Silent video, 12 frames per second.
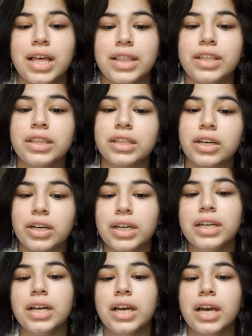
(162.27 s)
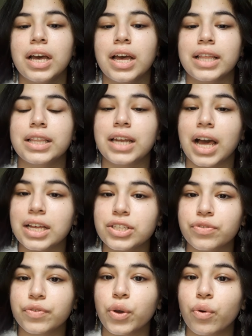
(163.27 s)
The third and the
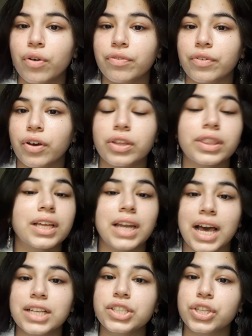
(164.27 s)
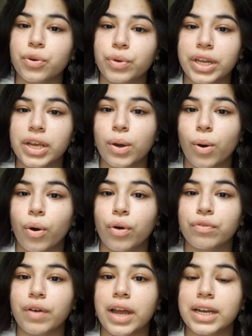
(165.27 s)
last view of the last theory
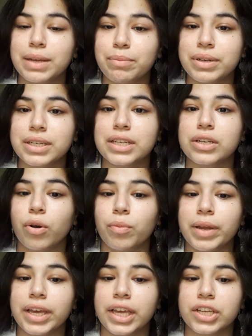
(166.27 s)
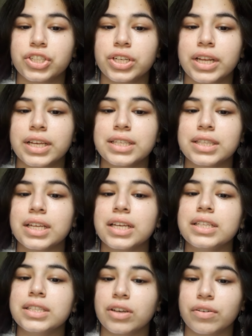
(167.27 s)
of unlimited obligation is the
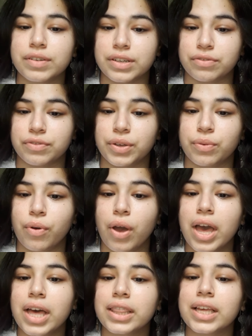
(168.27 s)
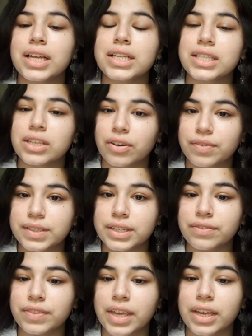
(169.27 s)
conservative view. The
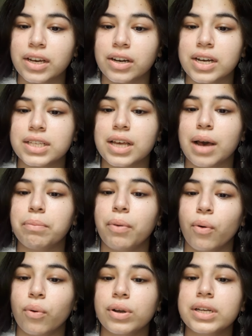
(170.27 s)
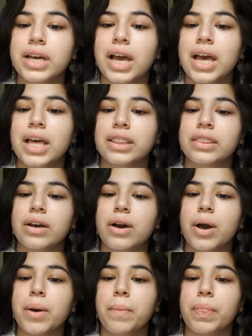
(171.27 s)
conservative thinkers uphold
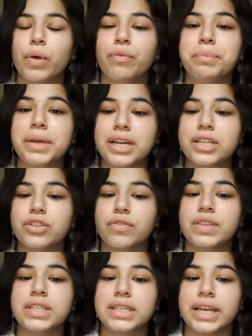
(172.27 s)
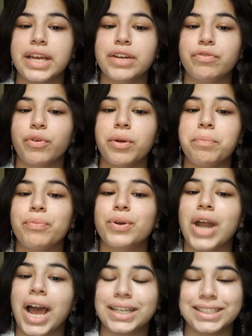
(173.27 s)
the obedience of the state for
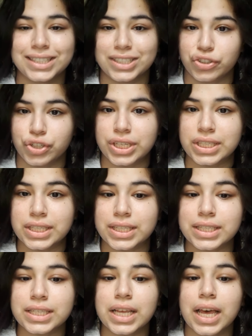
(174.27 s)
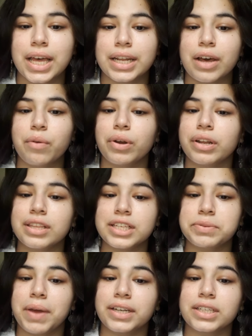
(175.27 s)
practical reasons. Now, what are
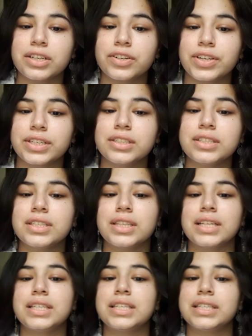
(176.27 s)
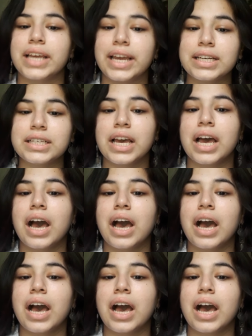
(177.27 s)
these practical reasons? That state